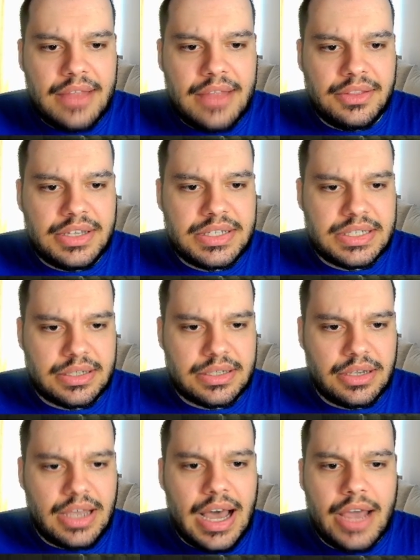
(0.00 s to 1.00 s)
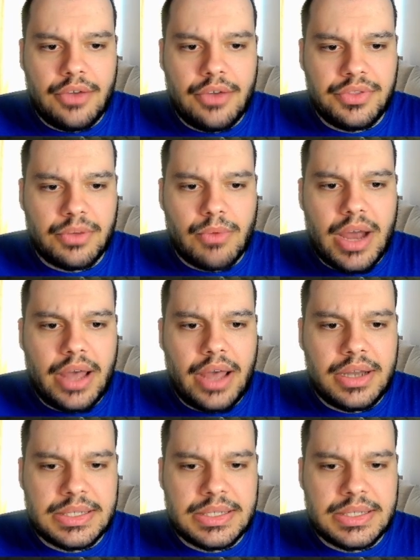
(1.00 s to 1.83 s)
and this guy on the right